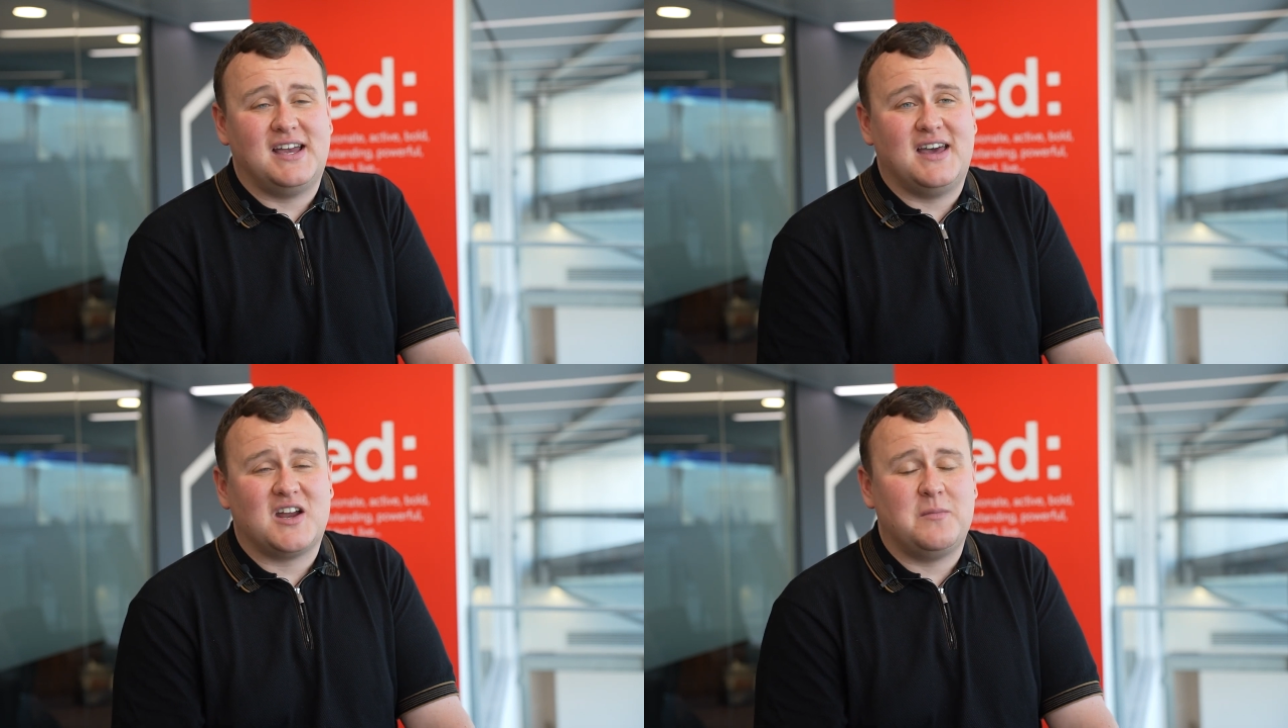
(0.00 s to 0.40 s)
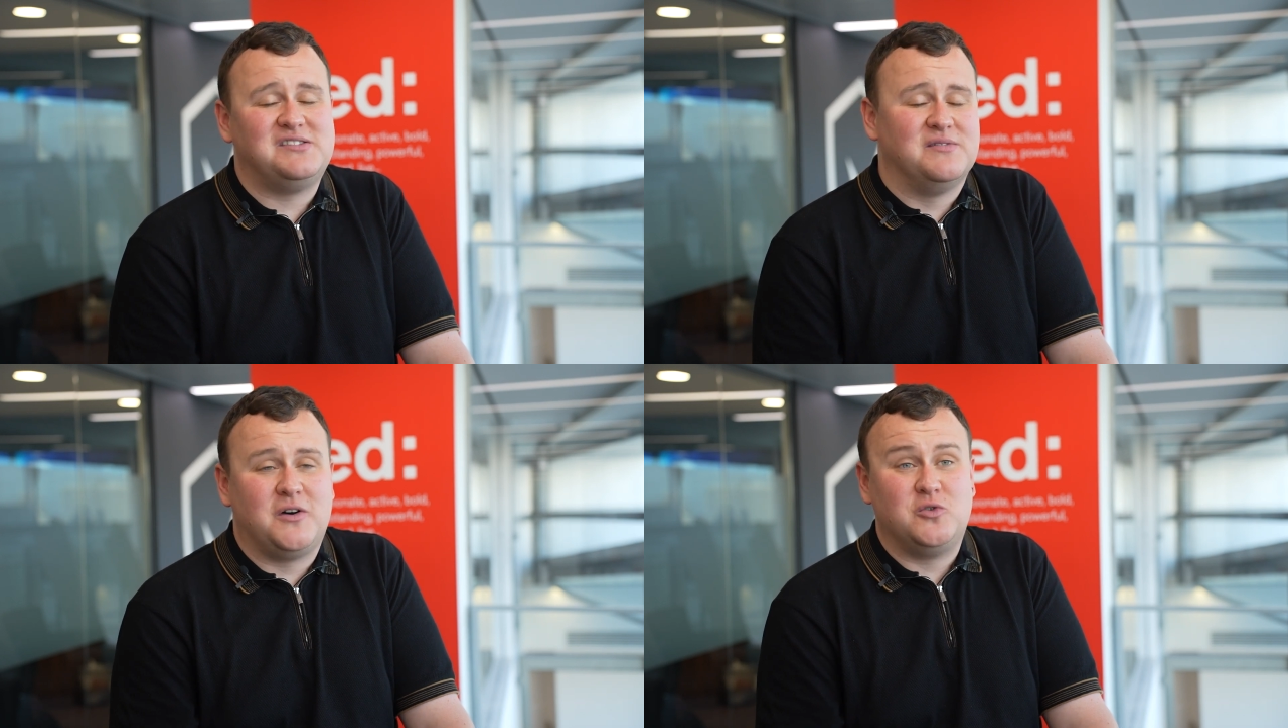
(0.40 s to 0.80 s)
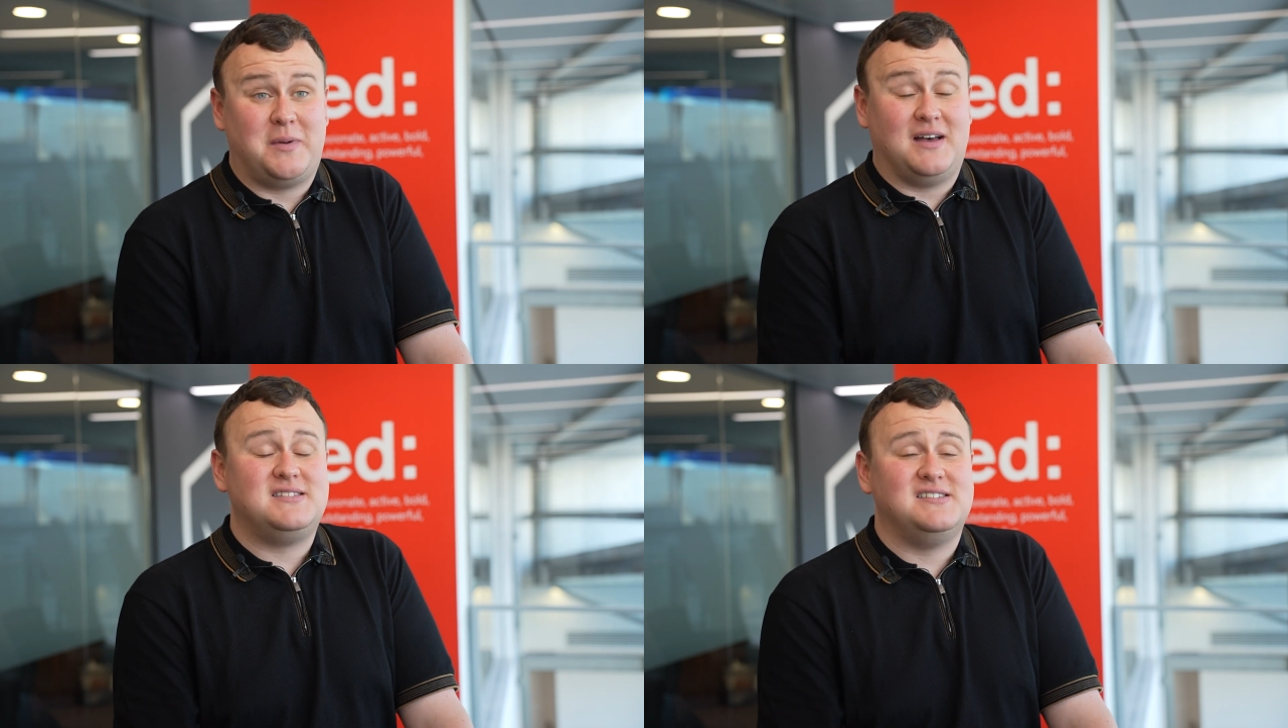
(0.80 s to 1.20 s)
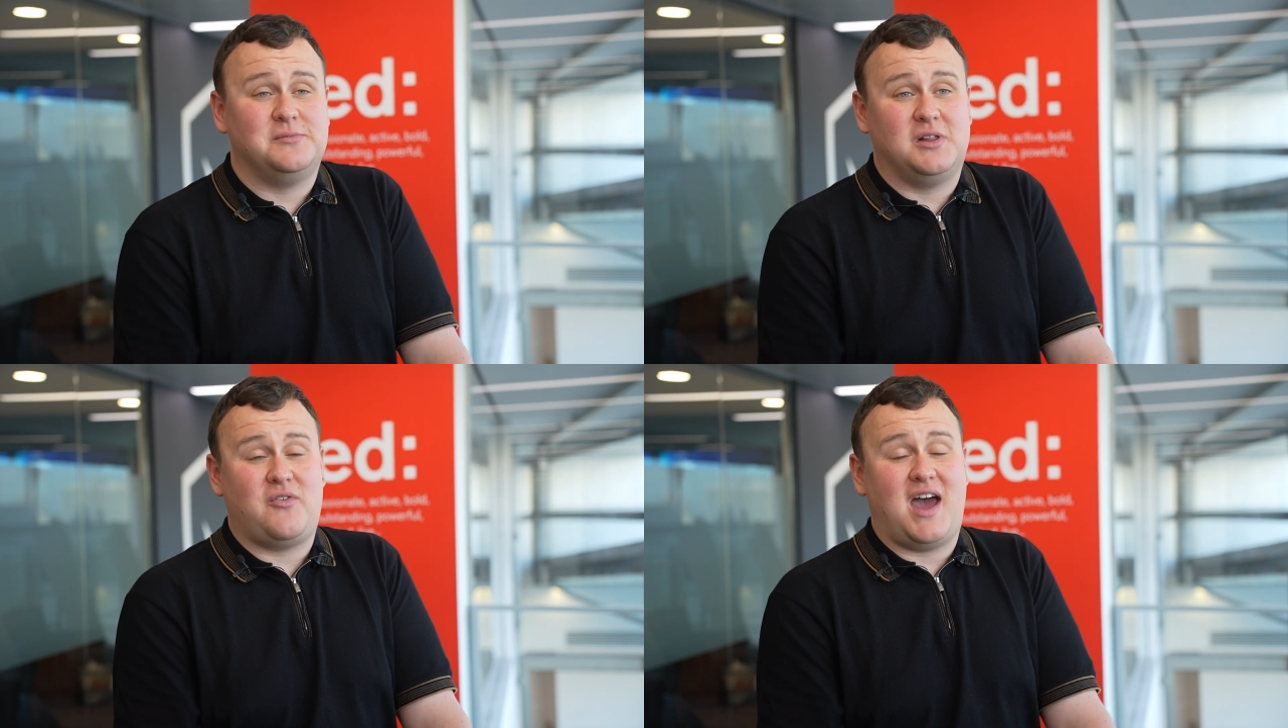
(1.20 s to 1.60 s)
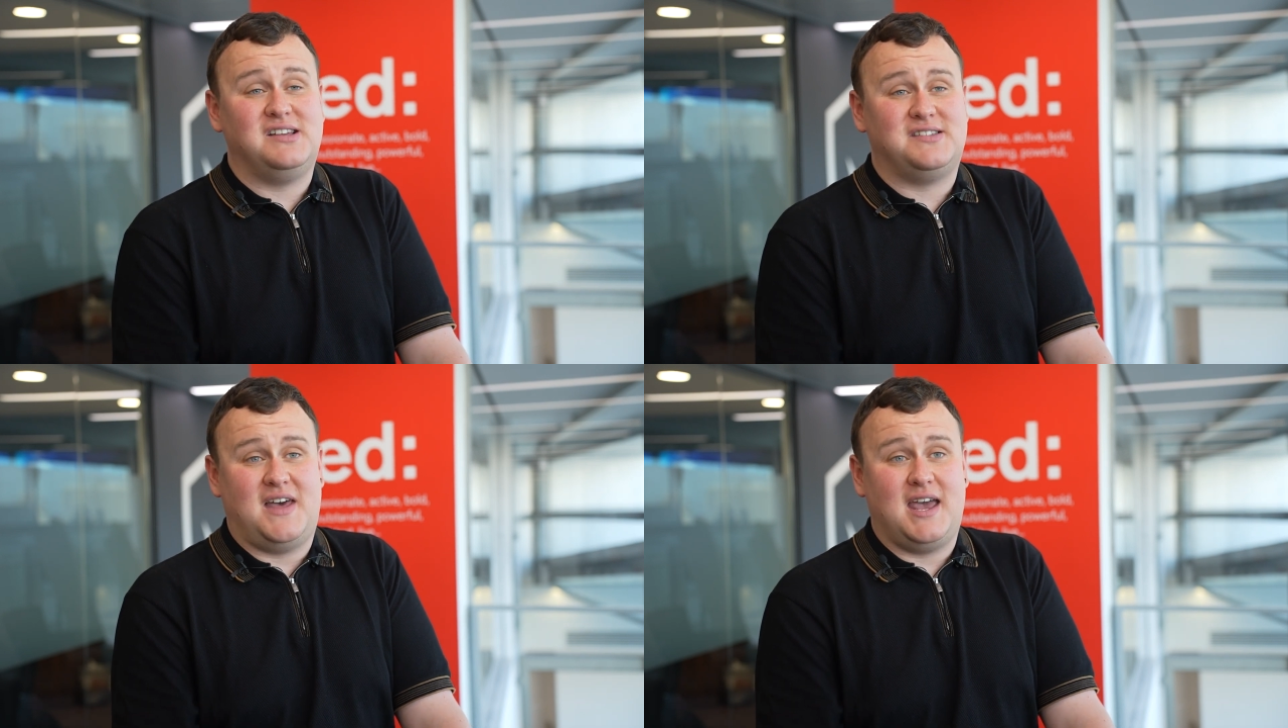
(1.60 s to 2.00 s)
there can be some vulnerabilities that will
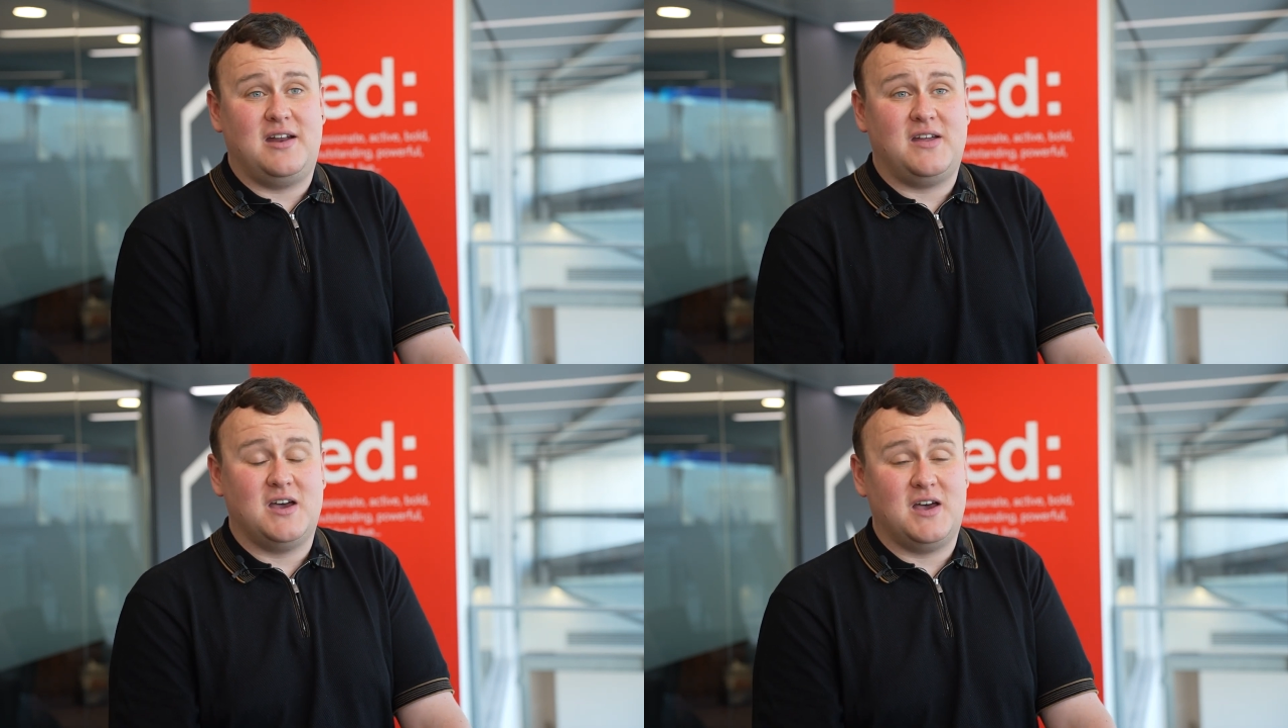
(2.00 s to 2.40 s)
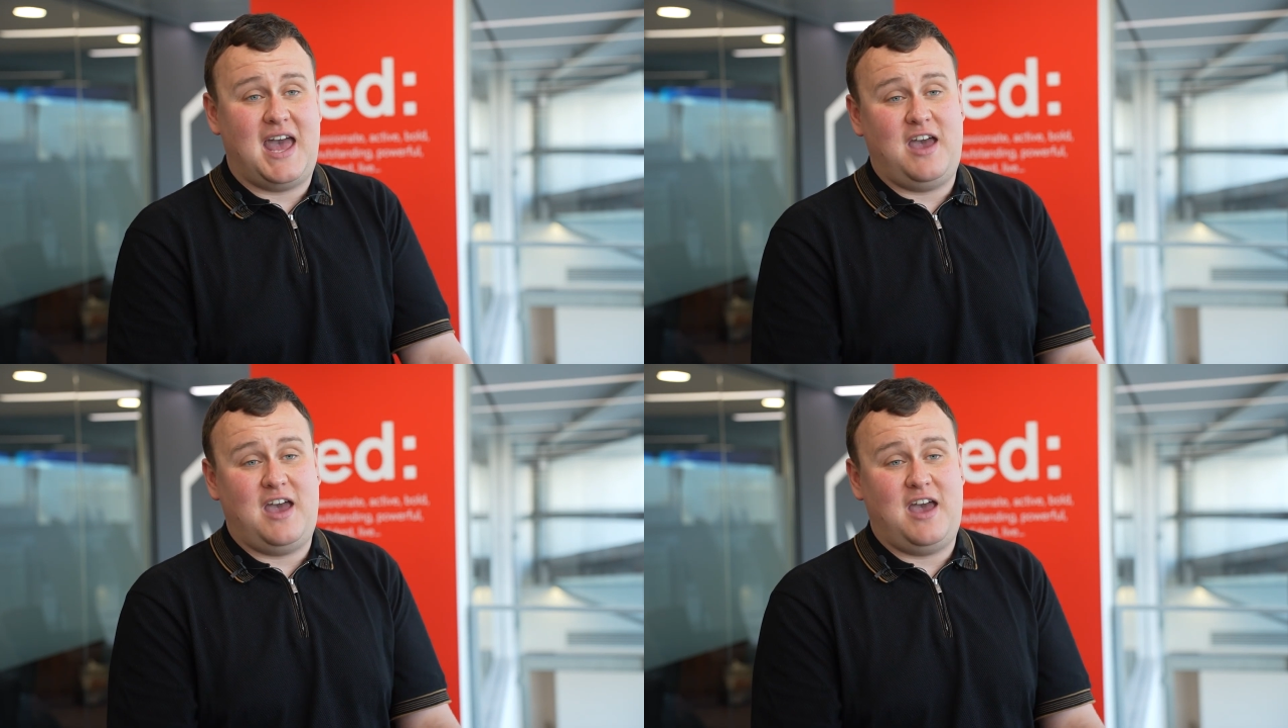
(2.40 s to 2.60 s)
arise in that area